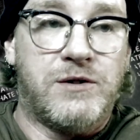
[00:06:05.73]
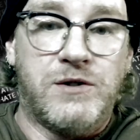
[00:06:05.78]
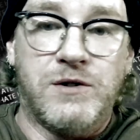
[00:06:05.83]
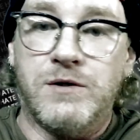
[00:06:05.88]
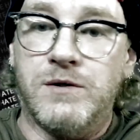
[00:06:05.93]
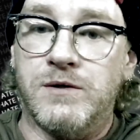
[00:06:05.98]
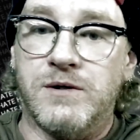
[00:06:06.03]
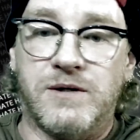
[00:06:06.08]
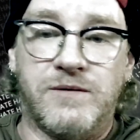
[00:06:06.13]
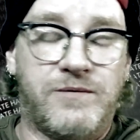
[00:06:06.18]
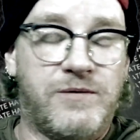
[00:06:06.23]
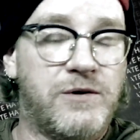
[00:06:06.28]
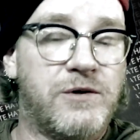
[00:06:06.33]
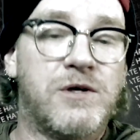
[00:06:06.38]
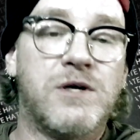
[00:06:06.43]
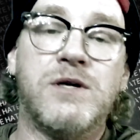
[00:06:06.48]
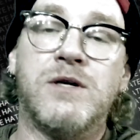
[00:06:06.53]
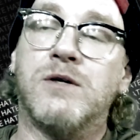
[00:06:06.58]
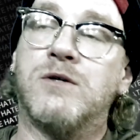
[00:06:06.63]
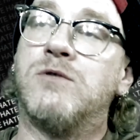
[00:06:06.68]
Dude, if you're
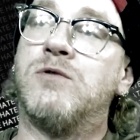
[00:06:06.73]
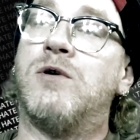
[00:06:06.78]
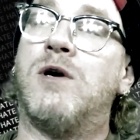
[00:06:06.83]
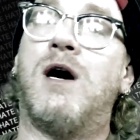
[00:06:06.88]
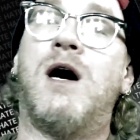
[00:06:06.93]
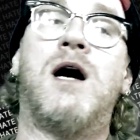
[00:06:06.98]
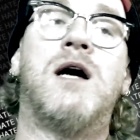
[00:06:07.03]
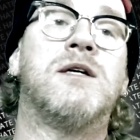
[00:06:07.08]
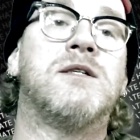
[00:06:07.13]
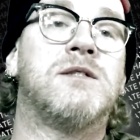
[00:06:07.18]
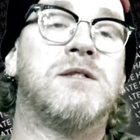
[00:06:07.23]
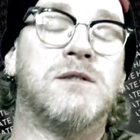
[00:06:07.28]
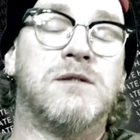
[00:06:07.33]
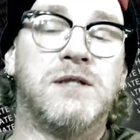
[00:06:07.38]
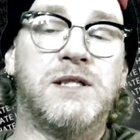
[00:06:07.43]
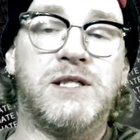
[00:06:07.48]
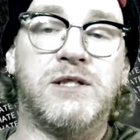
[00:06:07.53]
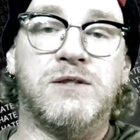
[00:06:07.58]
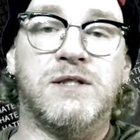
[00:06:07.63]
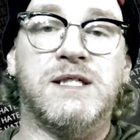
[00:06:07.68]
gonna cross,
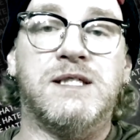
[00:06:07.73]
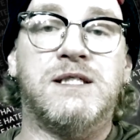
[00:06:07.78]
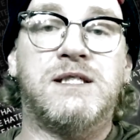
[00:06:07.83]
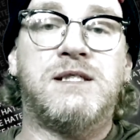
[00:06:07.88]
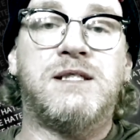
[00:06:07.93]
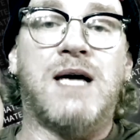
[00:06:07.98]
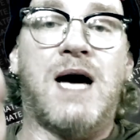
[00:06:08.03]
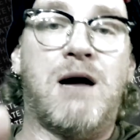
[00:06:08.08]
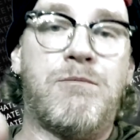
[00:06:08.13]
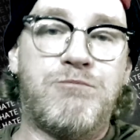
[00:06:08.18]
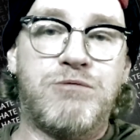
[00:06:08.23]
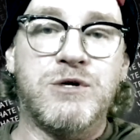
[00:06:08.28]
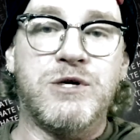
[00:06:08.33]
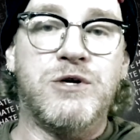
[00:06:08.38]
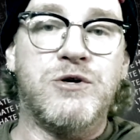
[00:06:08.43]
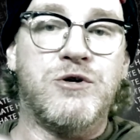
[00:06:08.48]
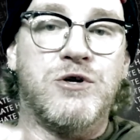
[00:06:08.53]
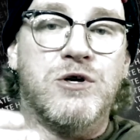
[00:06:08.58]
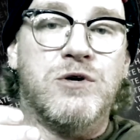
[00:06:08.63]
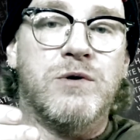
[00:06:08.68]
literally stop what
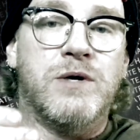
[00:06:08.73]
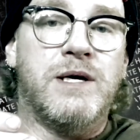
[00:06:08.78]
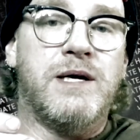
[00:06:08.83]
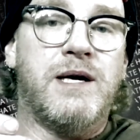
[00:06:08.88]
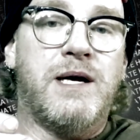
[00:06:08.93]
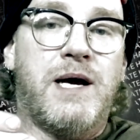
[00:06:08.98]
you're doing